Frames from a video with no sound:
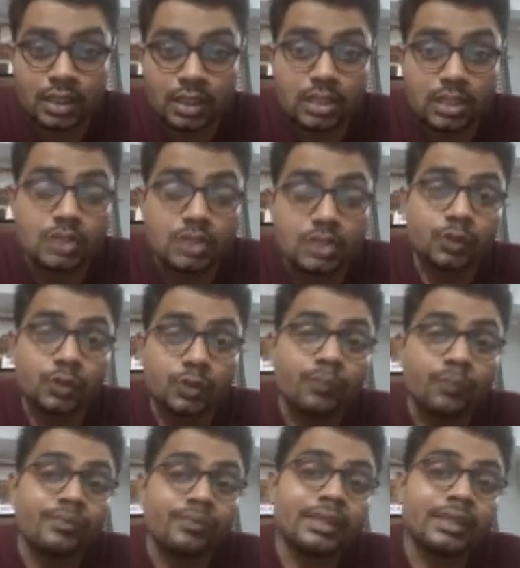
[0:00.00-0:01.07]
So
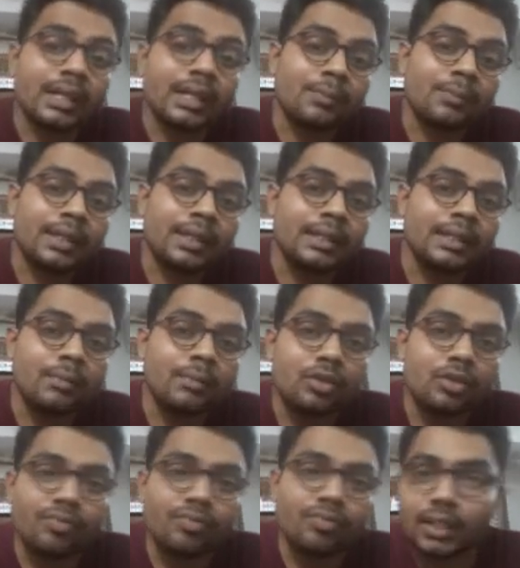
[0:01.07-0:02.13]
there are many number of
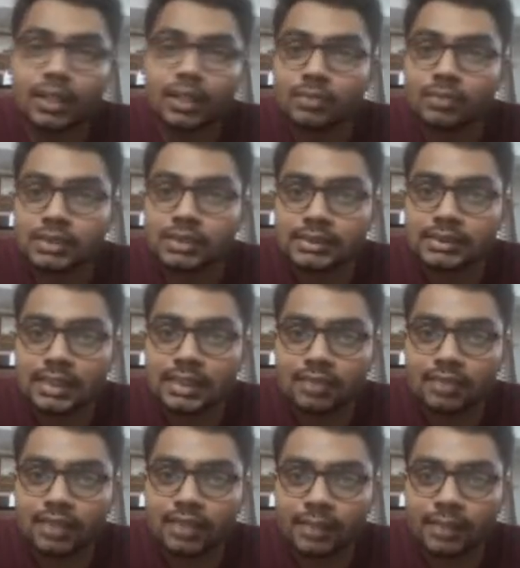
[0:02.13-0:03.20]
planar machines are
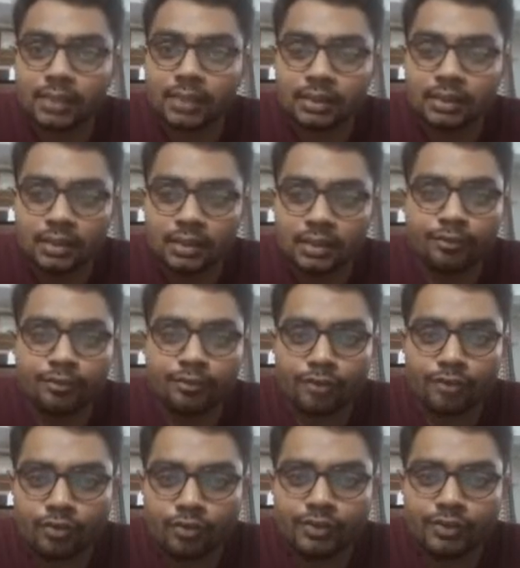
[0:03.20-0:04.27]
available,
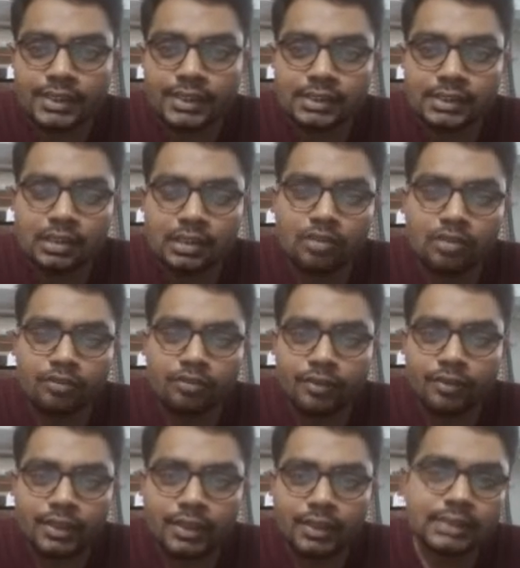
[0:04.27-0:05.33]
from which we
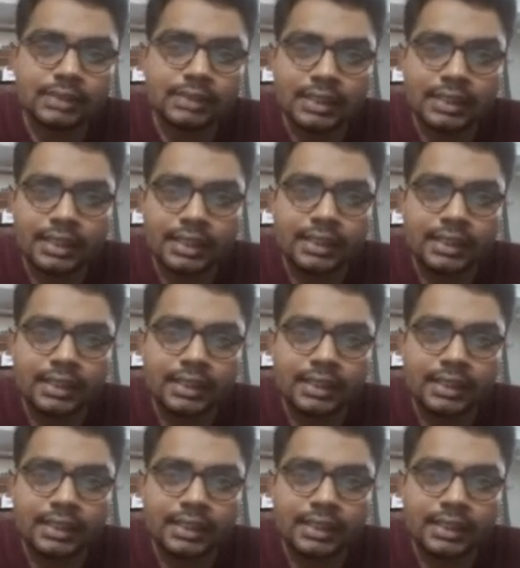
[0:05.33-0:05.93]
will study